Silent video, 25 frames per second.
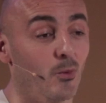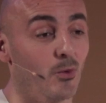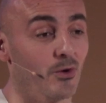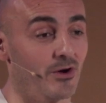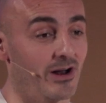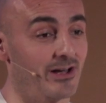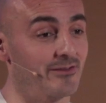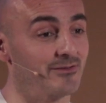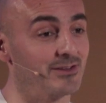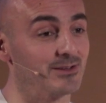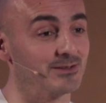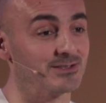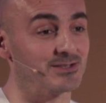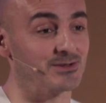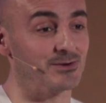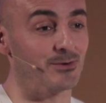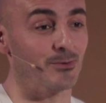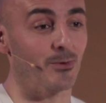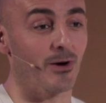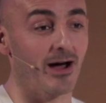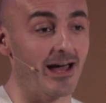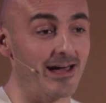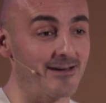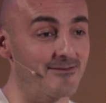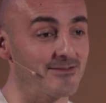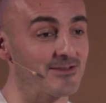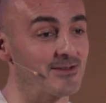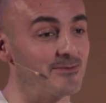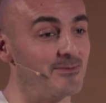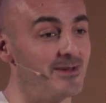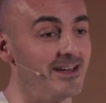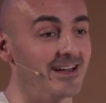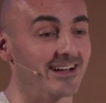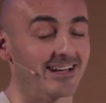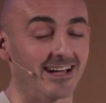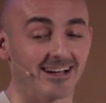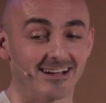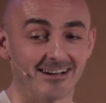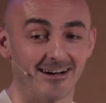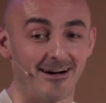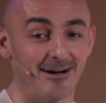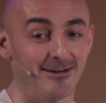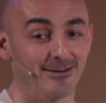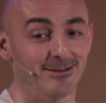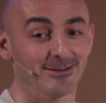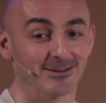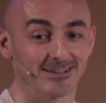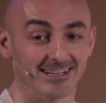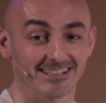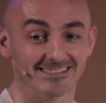whatever you do, whatever you make, it
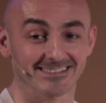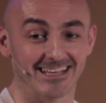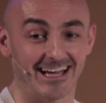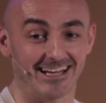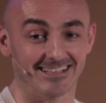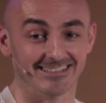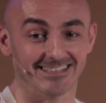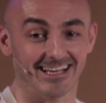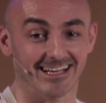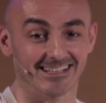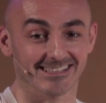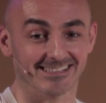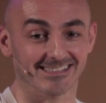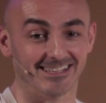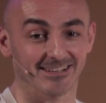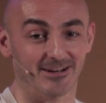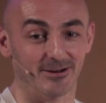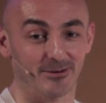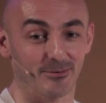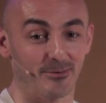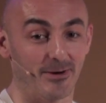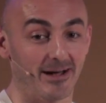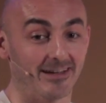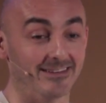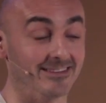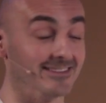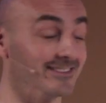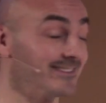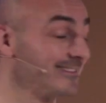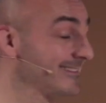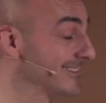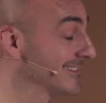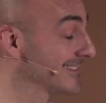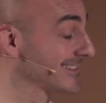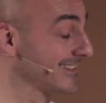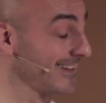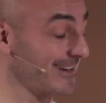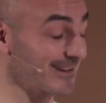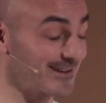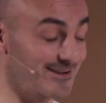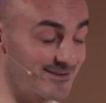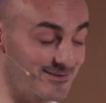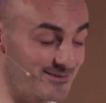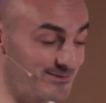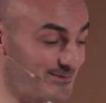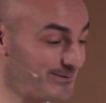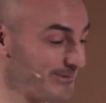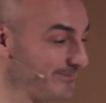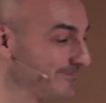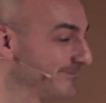can't look like Dad Danson at a wedding. It's like,
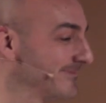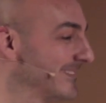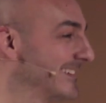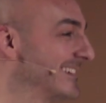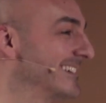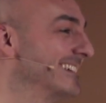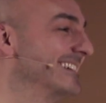cool,